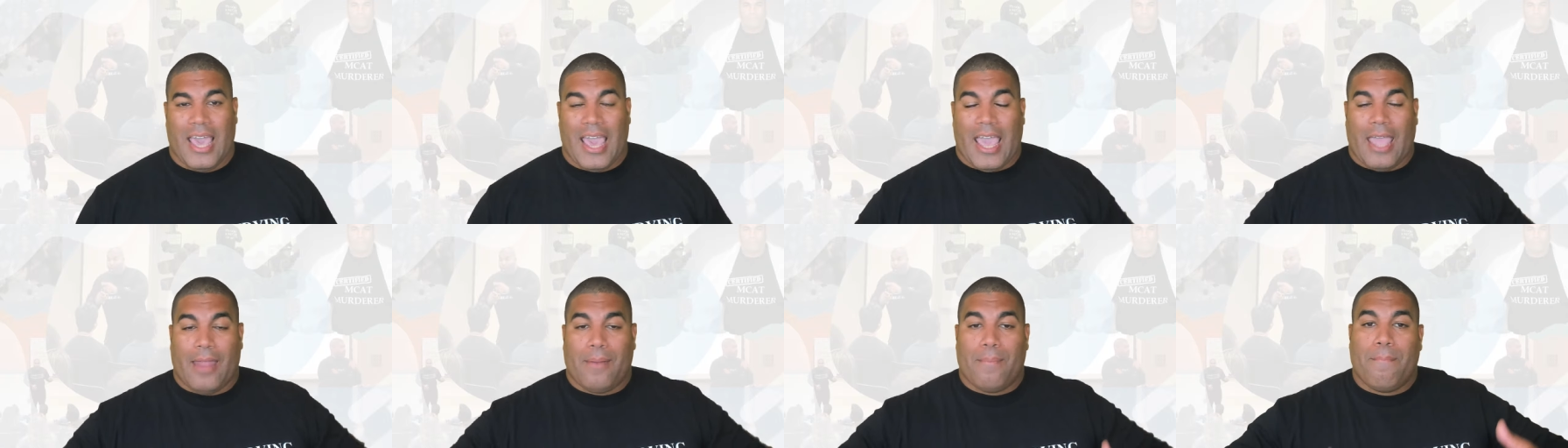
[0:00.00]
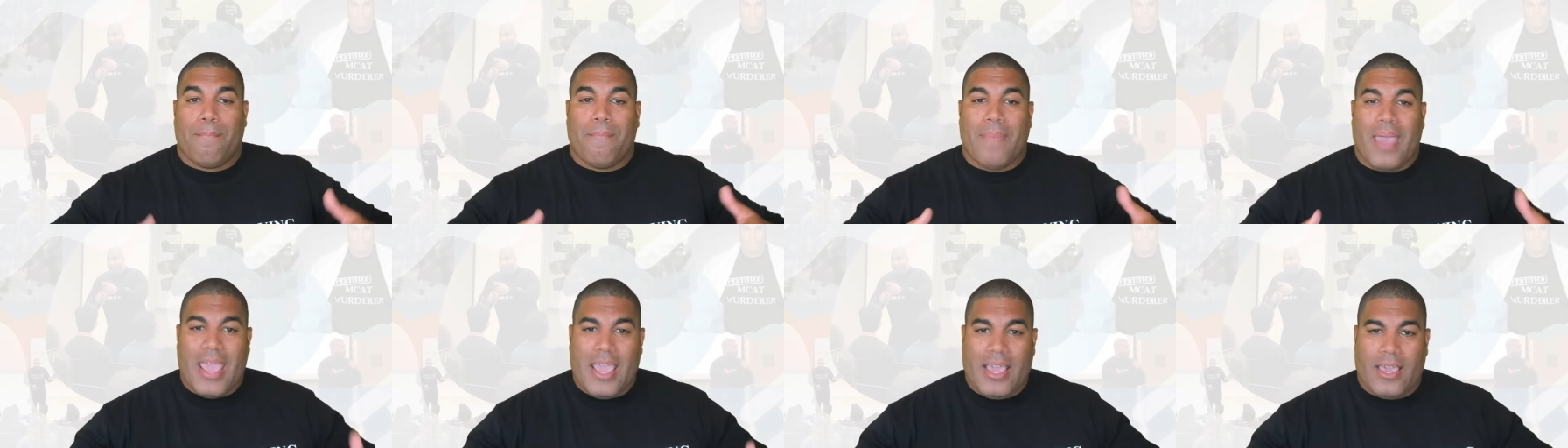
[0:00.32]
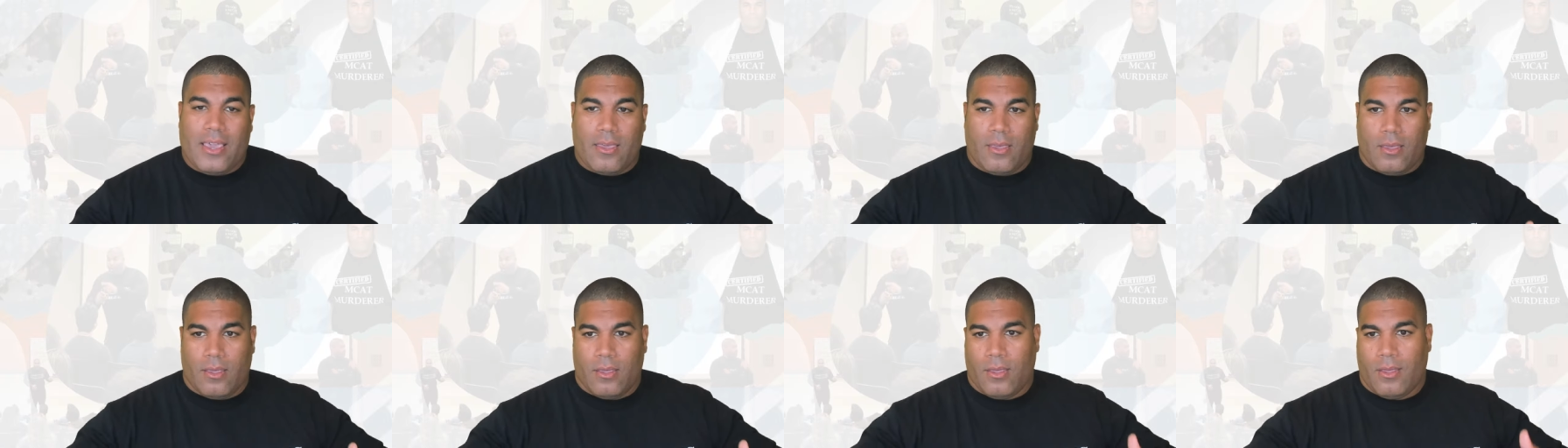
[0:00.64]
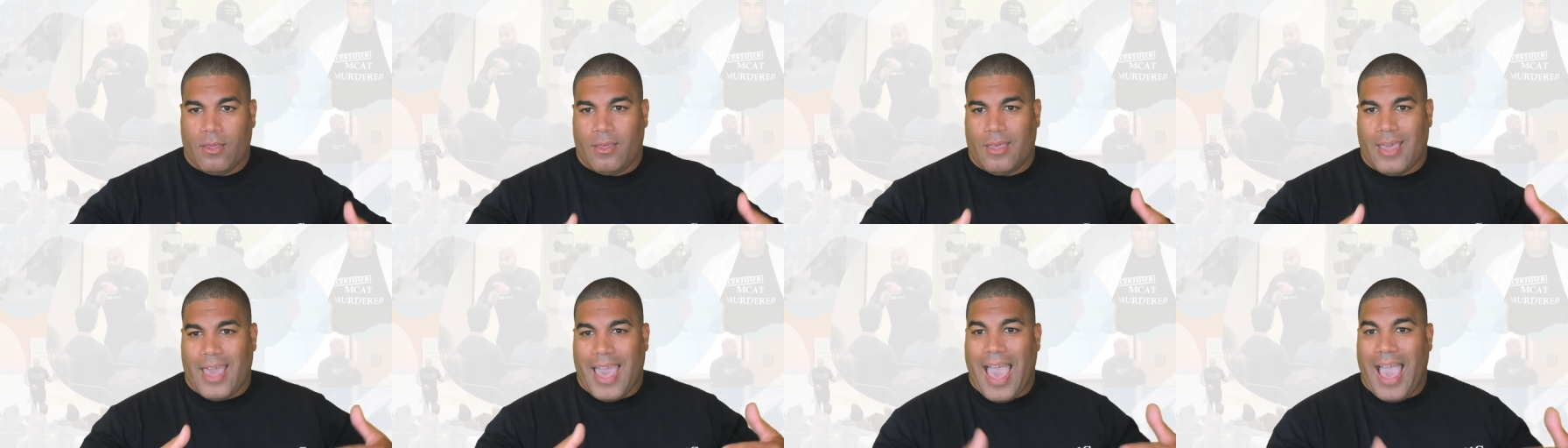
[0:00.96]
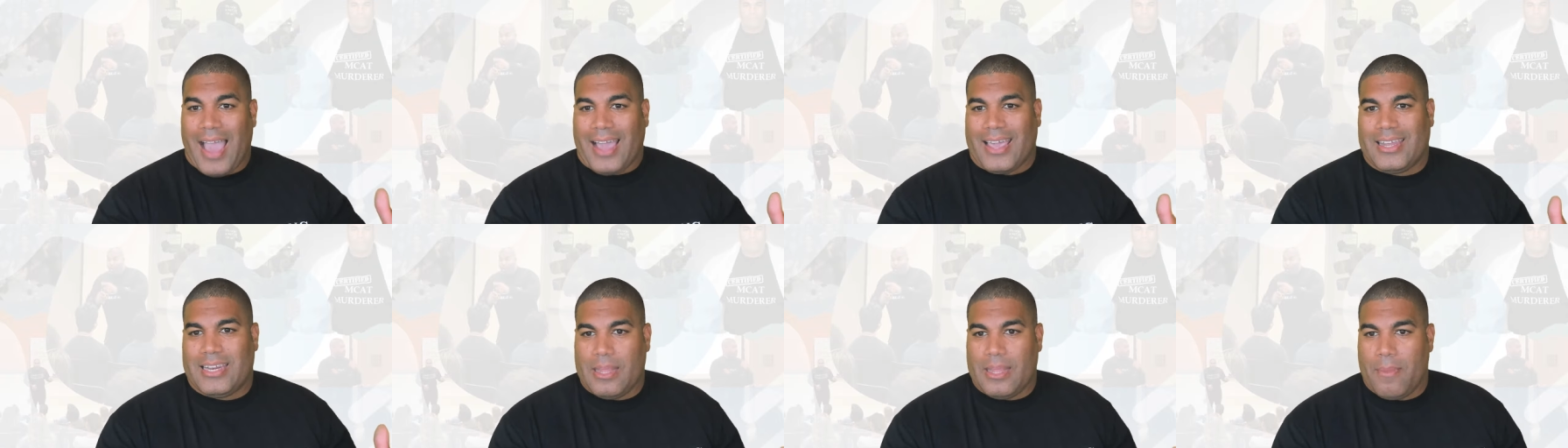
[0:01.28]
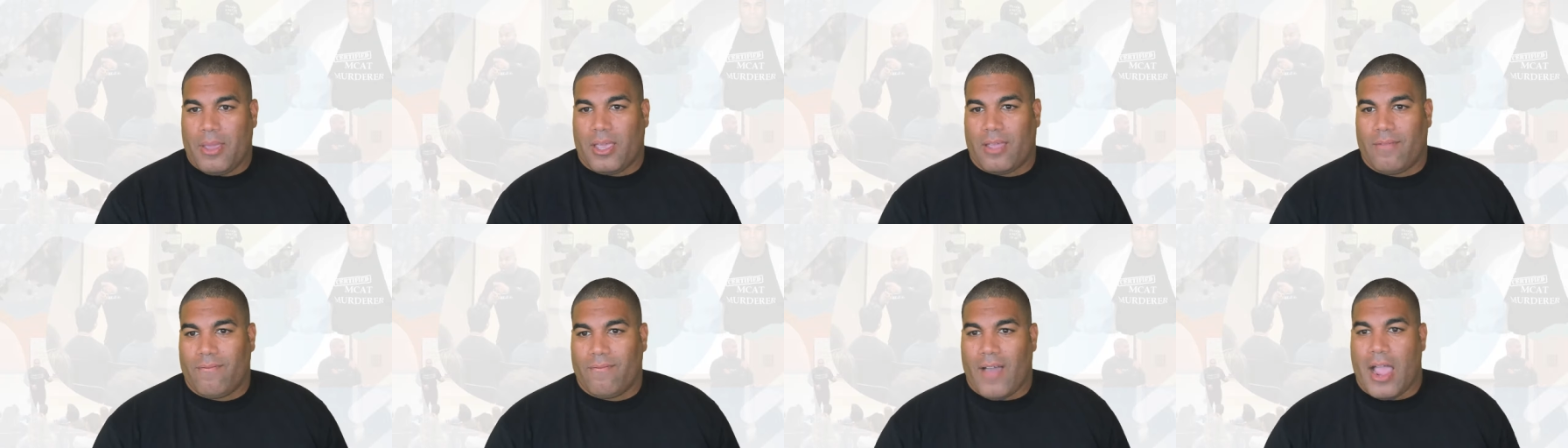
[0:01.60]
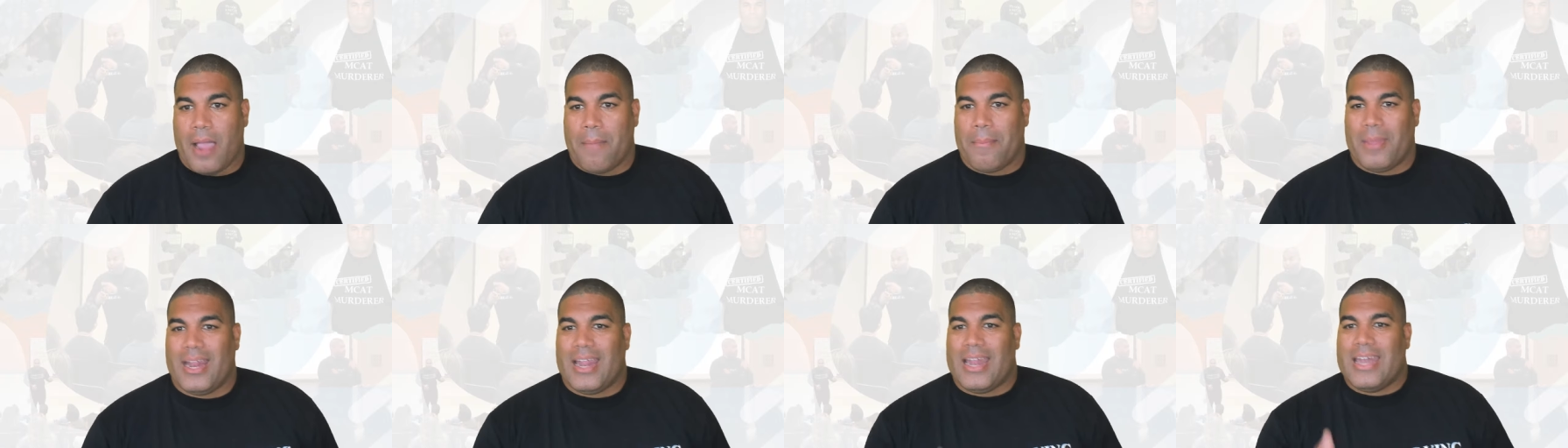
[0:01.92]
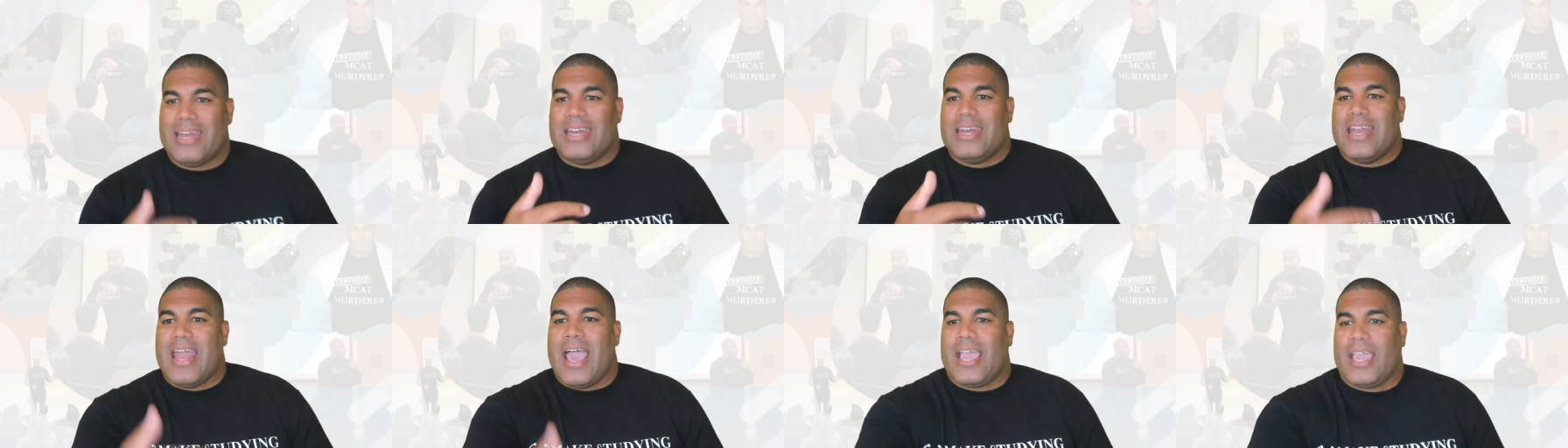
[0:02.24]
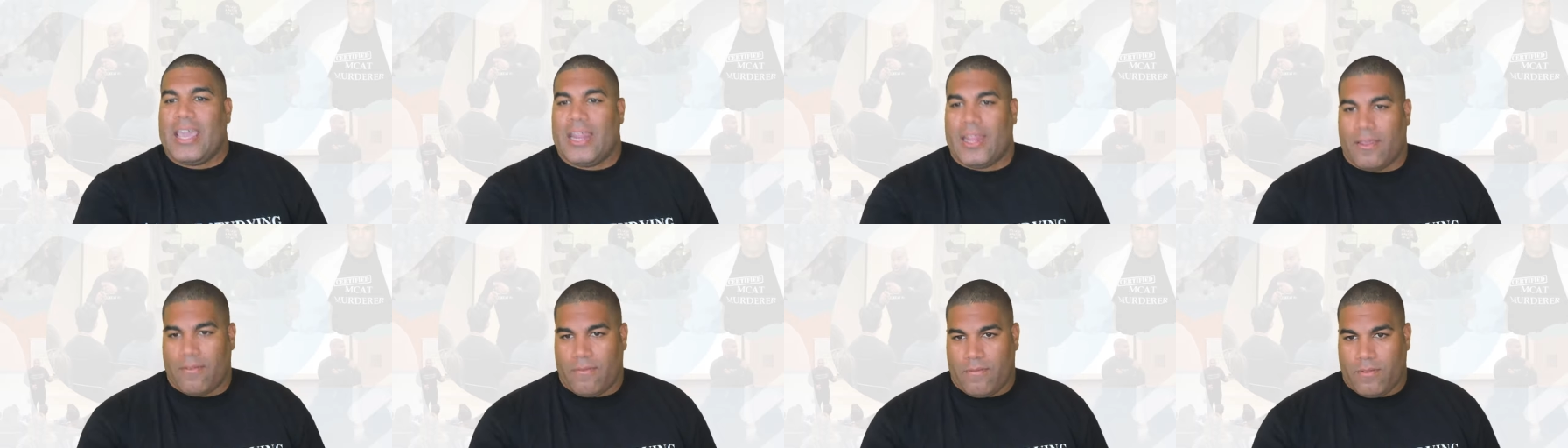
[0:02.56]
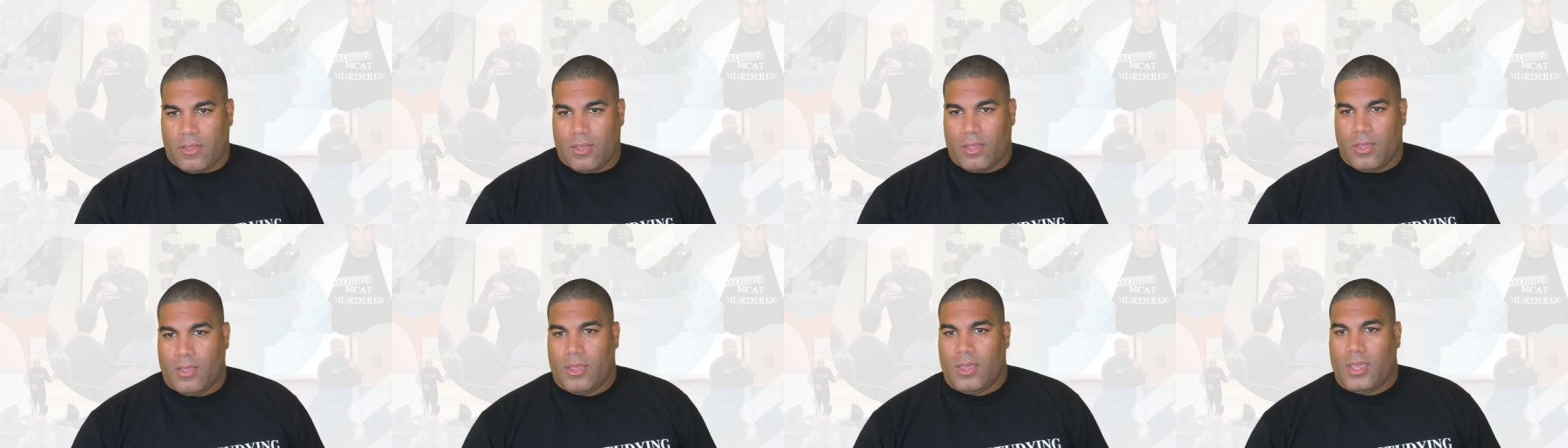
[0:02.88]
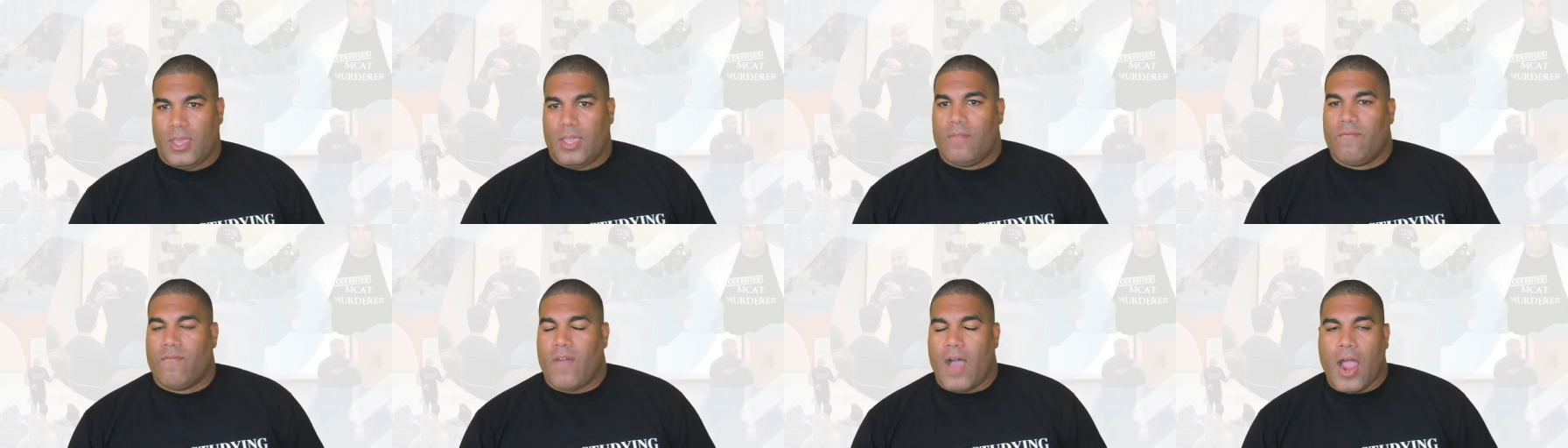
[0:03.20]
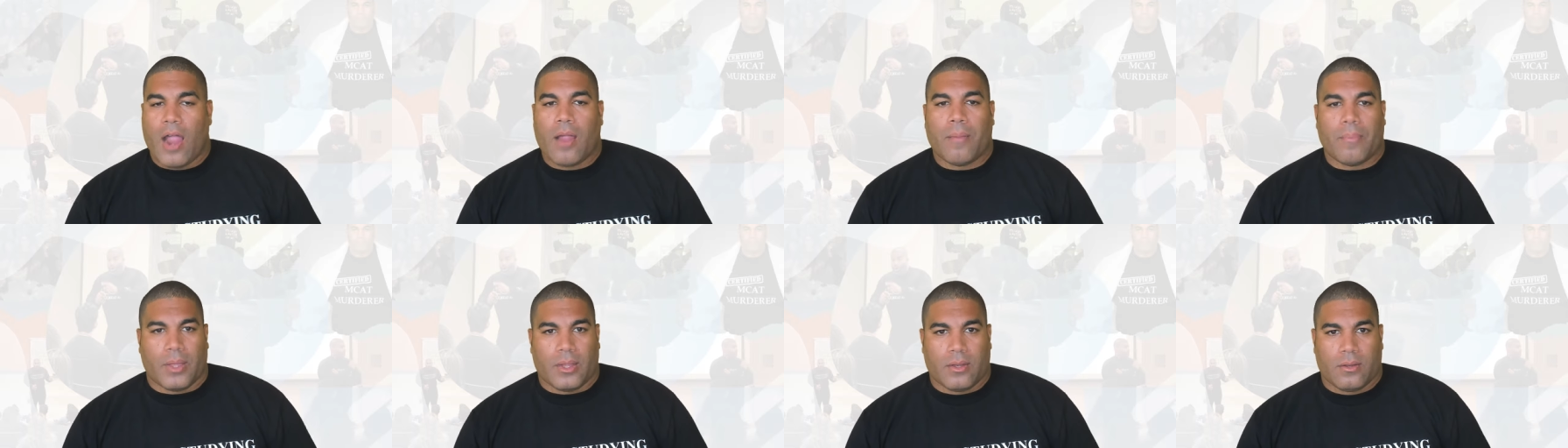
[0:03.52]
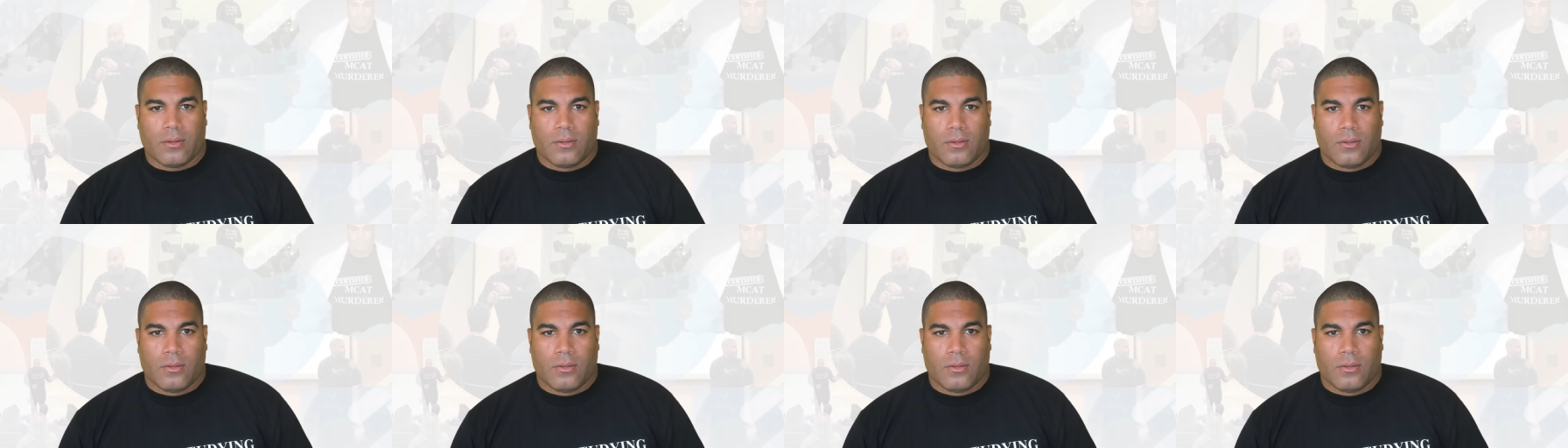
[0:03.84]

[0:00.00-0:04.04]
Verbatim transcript: and make academic environment a negative environment